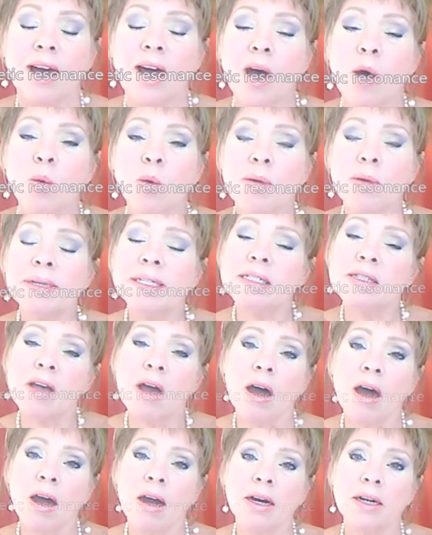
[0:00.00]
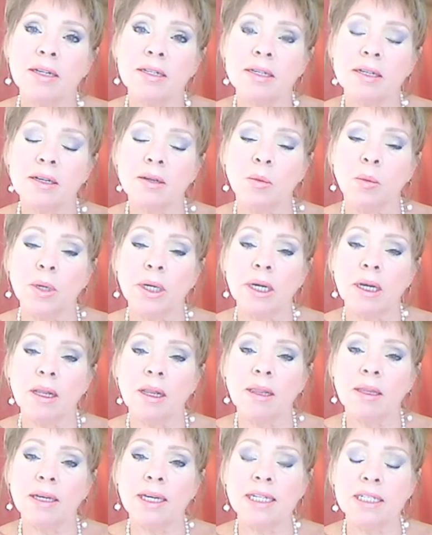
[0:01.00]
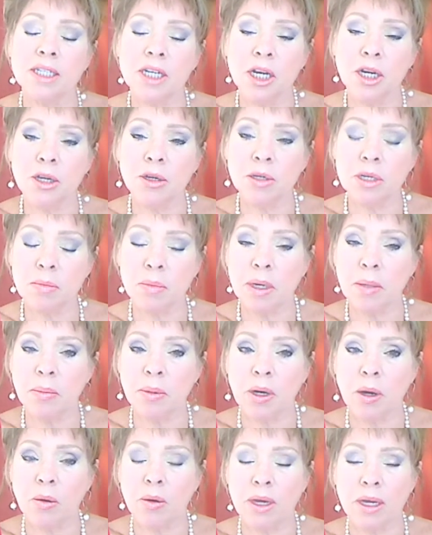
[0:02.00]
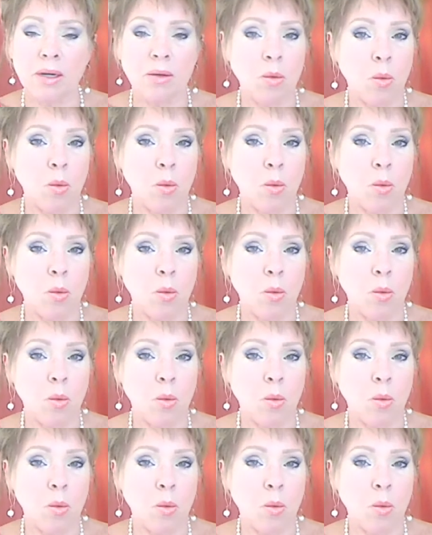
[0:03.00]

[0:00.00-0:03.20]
A woman's heart will continue to be broken,